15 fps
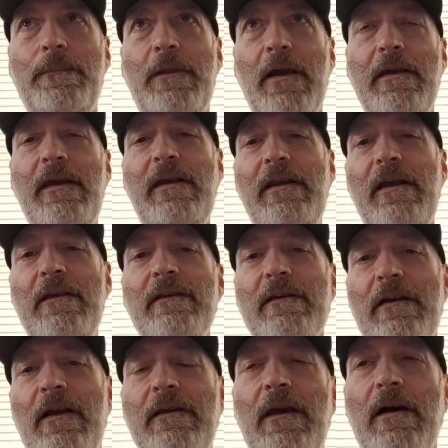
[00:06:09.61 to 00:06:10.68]
Akeem
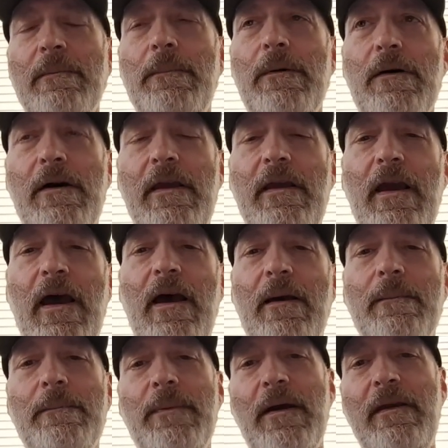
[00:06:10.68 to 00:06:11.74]
isn't a young boy yet,
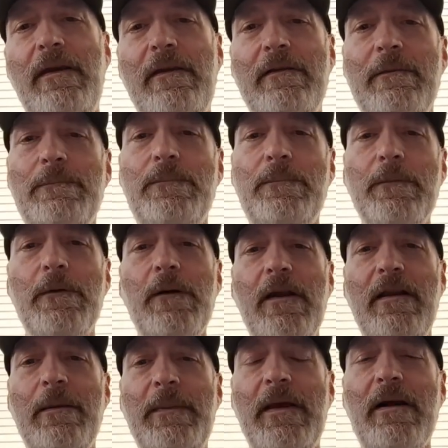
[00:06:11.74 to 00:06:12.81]
but he's
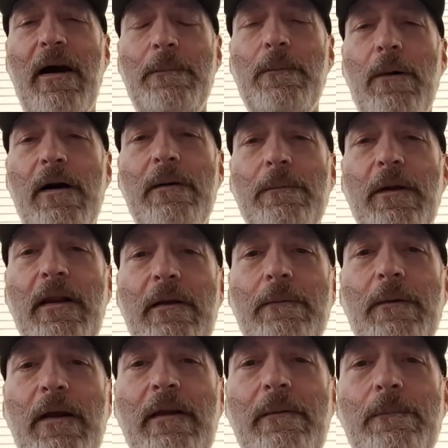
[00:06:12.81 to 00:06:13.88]
going to become one
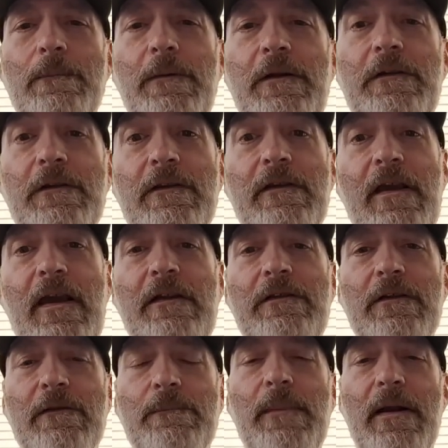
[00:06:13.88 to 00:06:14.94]
when he reaches the
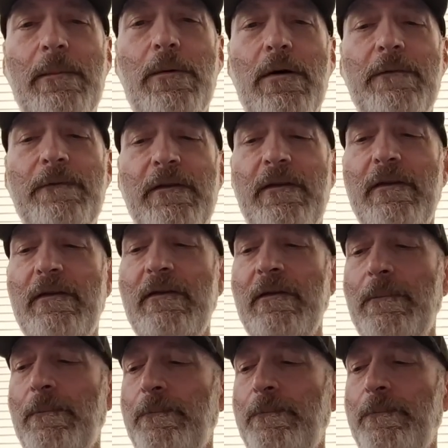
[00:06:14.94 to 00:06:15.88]
age of metamorphosis.